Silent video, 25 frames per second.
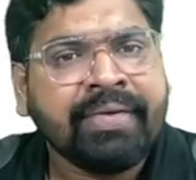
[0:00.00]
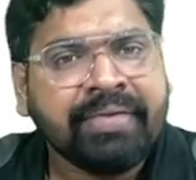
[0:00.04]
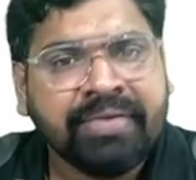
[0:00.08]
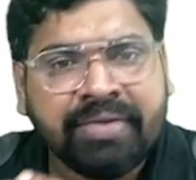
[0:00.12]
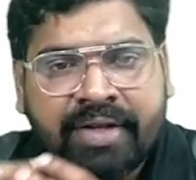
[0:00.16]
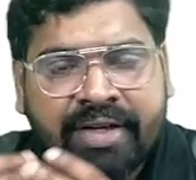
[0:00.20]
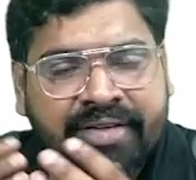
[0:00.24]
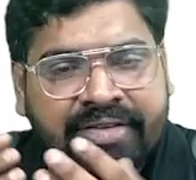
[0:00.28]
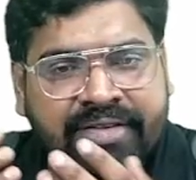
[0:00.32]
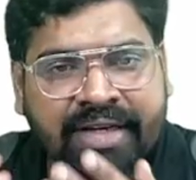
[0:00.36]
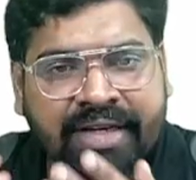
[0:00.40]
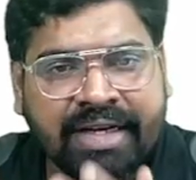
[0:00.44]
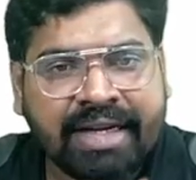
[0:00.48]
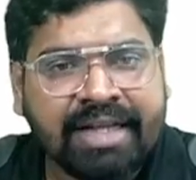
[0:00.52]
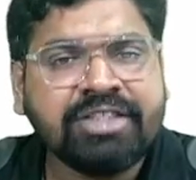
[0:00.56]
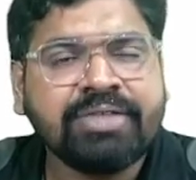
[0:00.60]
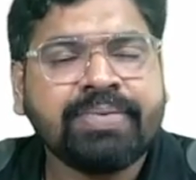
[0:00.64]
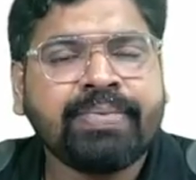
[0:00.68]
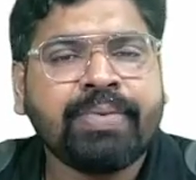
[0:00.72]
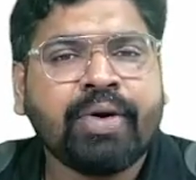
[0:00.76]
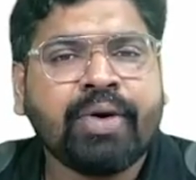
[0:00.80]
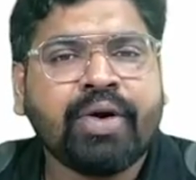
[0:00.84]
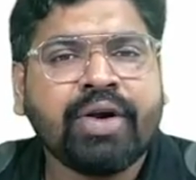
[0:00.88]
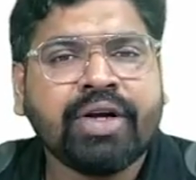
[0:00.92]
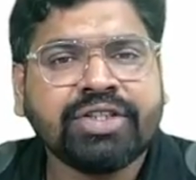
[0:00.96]
There is less
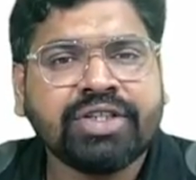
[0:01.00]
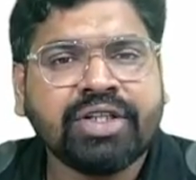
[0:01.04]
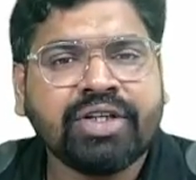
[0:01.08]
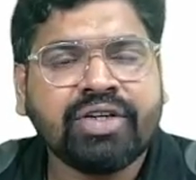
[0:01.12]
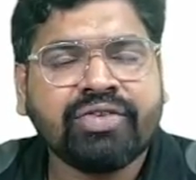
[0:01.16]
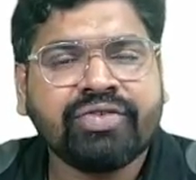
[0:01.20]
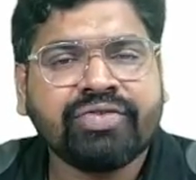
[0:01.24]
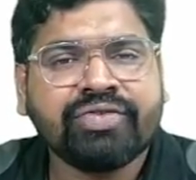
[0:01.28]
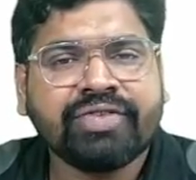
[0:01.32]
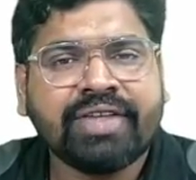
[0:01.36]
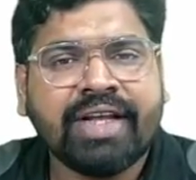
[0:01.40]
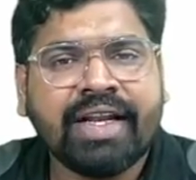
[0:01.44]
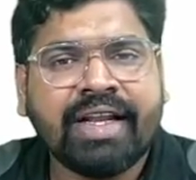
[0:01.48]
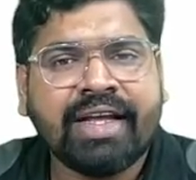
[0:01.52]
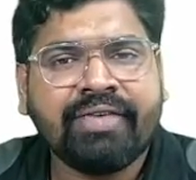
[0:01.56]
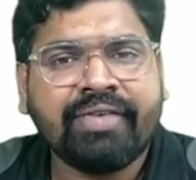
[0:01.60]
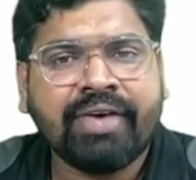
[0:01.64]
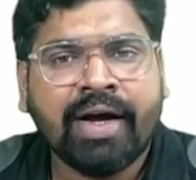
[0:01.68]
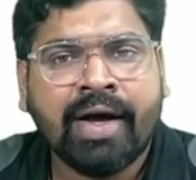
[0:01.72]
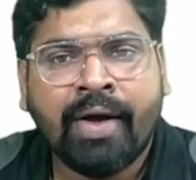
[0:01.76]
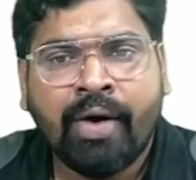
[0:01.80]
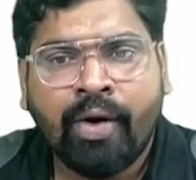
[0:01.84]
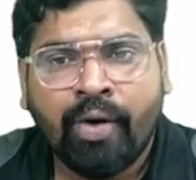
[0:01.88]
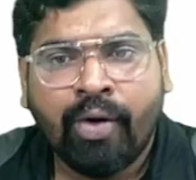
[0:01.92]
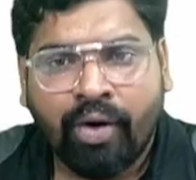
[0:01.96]
production of saliva